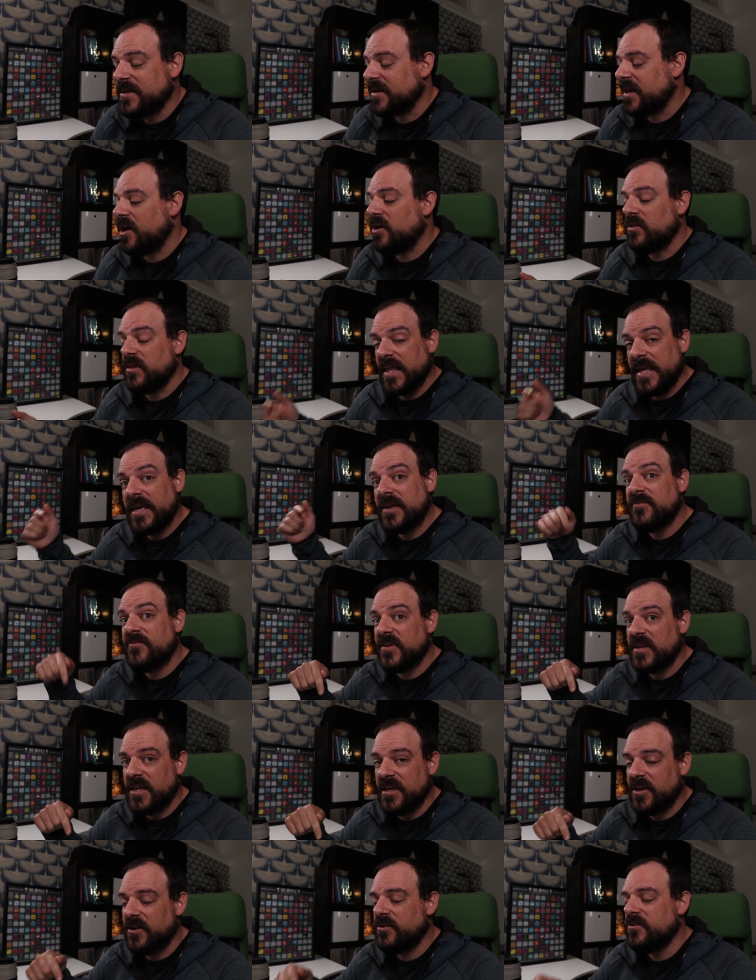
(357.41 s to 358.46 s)
and I'll link a
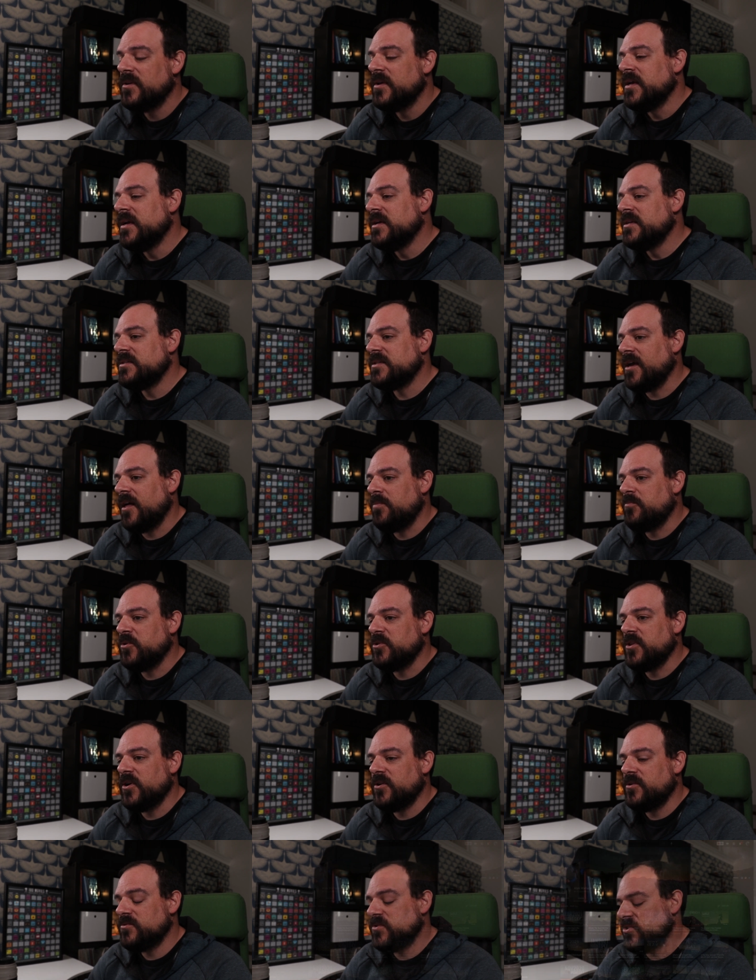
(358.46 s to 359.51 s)
video down below